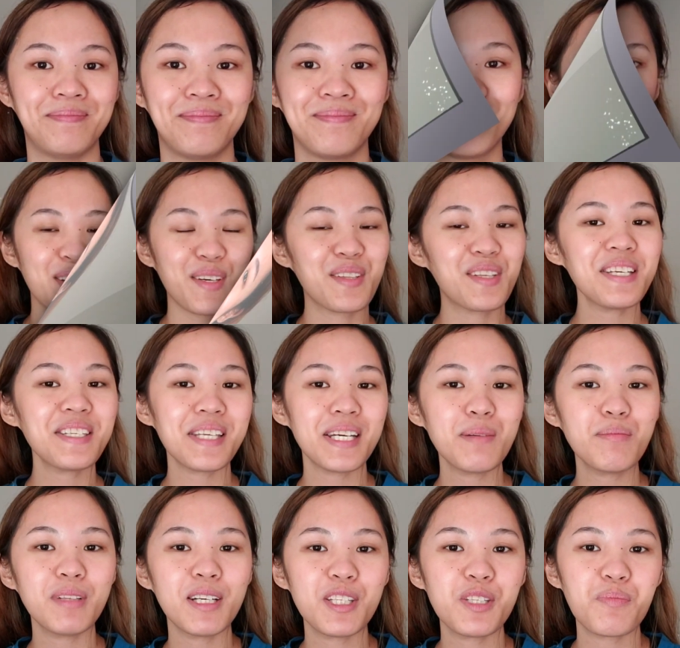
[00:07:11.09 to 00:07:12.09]
So this
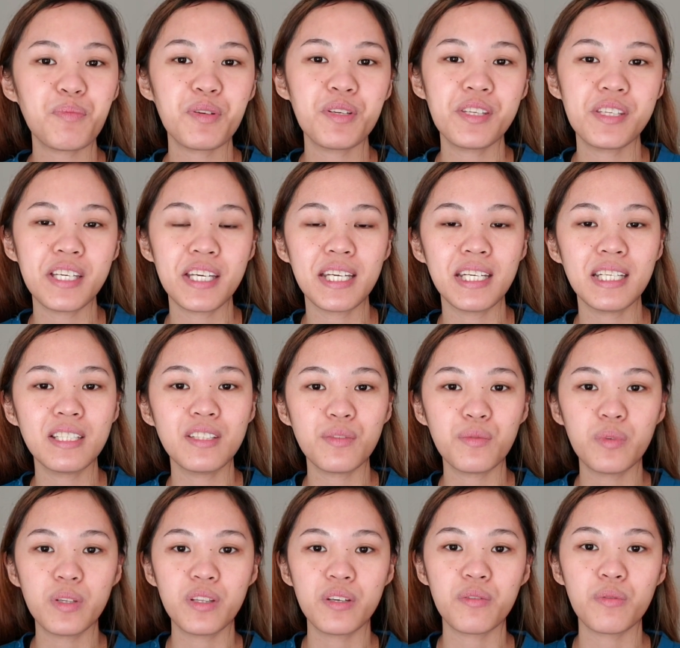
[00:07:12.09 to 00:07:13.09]
time, let's proceed
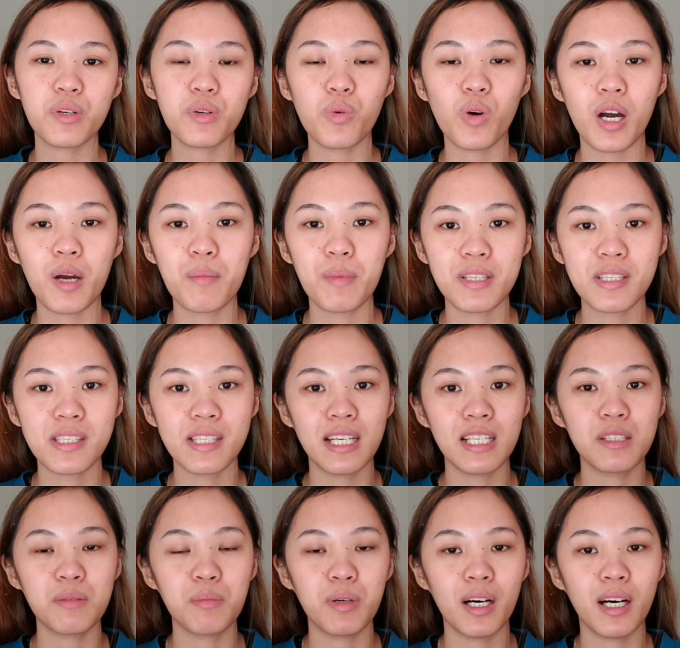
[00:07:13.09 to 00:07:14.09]
with the requirements
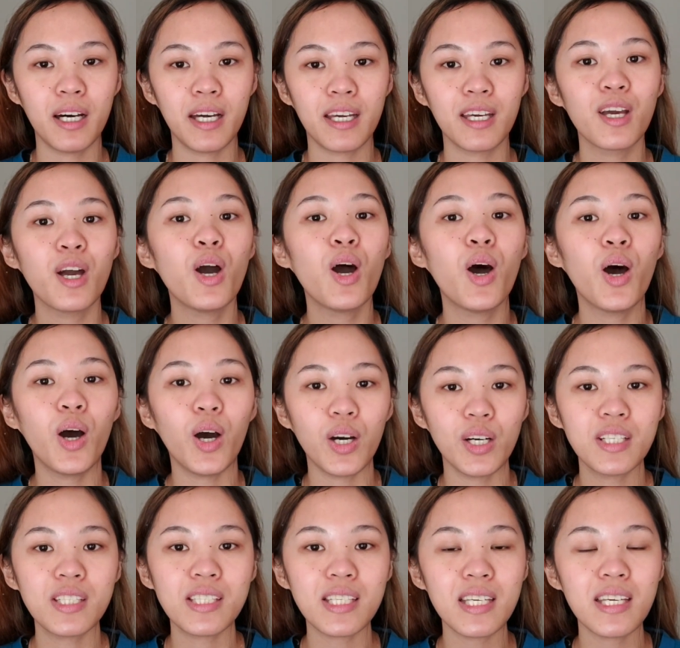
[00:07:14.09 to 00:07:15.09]
that my
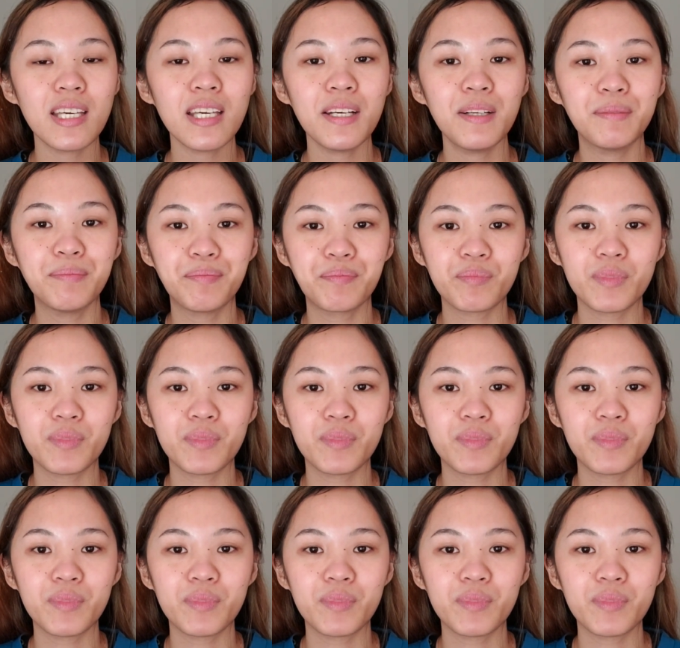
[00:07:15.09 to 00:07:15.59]
Aussie